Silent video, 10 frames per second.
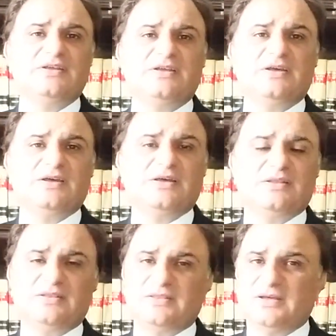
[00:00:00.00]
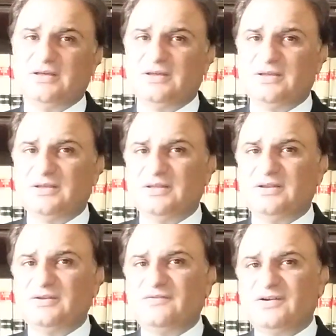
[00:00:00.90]
The
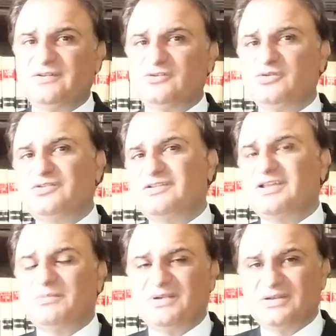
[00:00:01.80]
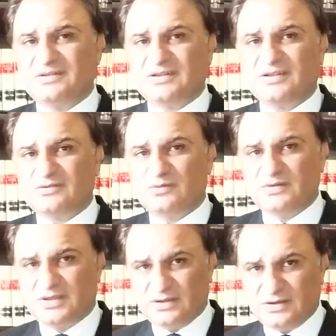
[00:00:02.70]
different situations have been discussed
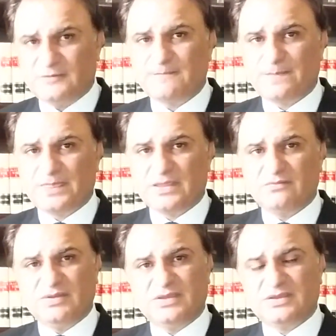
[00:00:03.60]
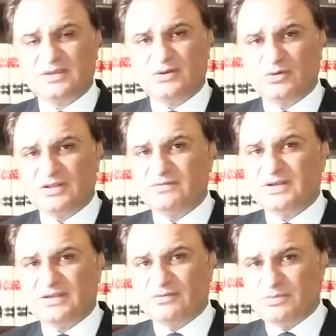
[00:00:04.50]
over here. We cannot even
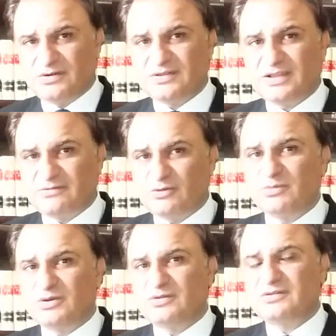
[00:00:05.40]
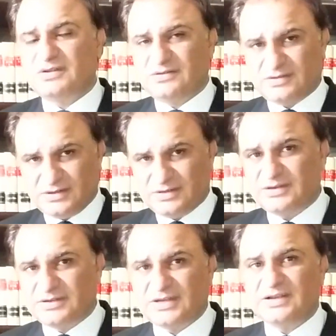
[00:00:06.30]
have a bird's eye view because it's a
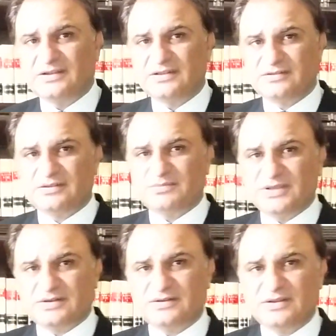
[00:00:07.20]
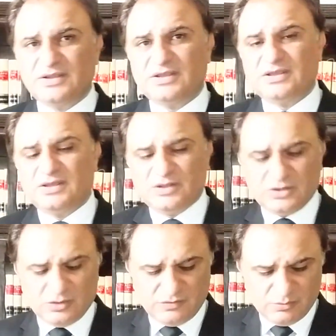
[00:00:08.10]
detailed subject.
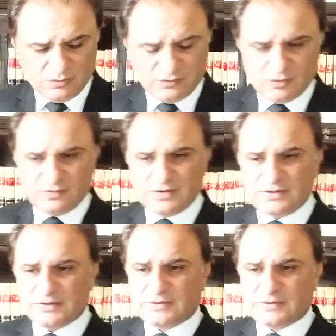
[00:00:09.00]
Now we move forward.